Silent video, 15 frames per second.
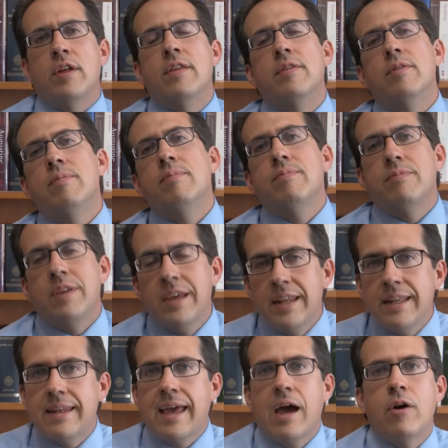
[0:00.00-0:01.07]
then,
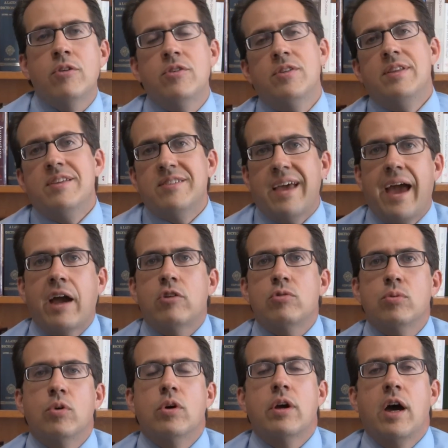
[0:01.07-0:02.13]
getting down to these
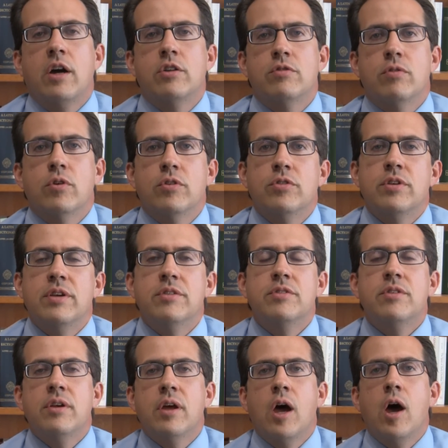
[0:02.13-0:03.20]
actual
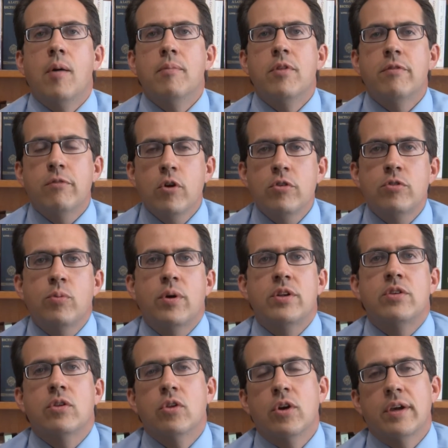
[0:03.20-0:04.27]
controversies, um, the first
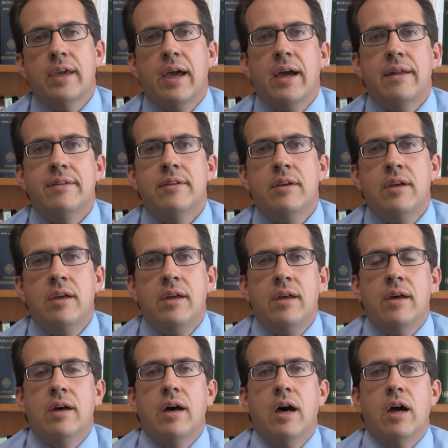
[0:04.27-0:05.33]
one to look at
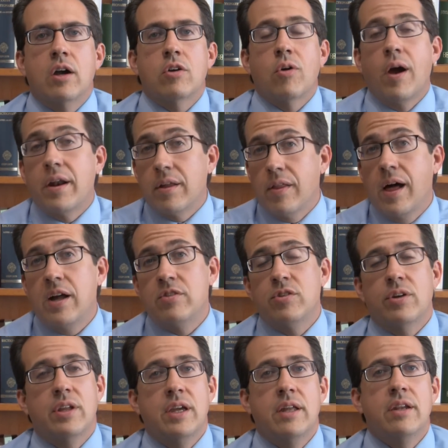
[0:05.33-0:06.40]
uh,
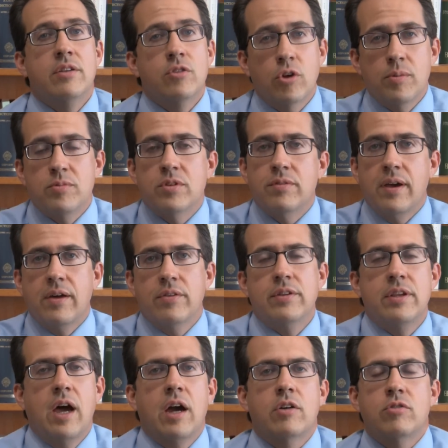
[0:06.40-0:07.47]
chronologically and in terms of how the
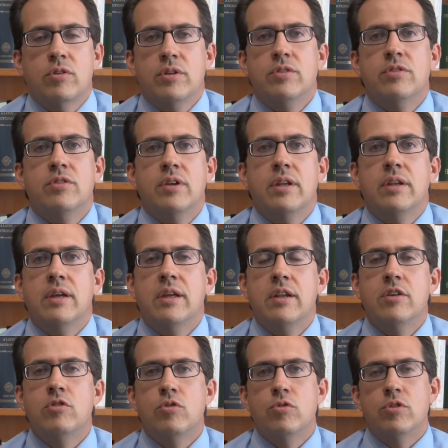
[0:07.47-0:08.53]
doctrines and, and
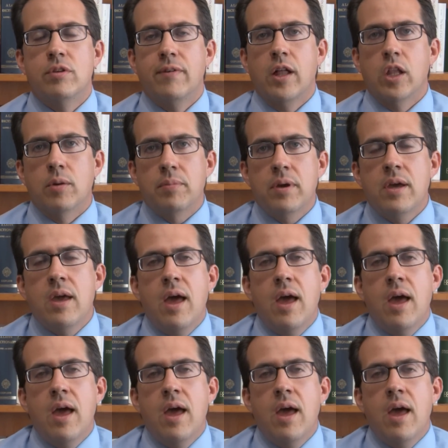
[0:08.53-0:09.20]
issues develop